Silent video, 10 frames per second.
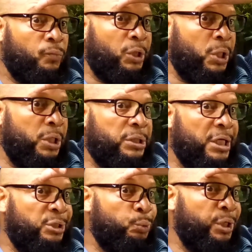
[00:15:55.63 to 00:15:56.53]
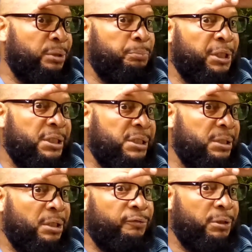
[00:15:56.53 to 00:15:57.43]
Because that's where the
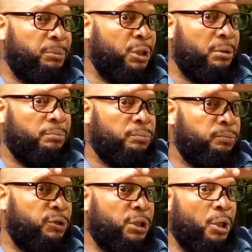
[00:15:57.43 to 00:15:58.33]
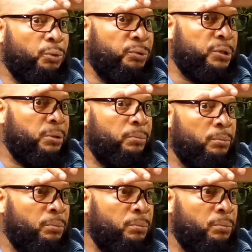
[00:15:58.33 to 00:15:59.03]
pleasing of Him comes, shows.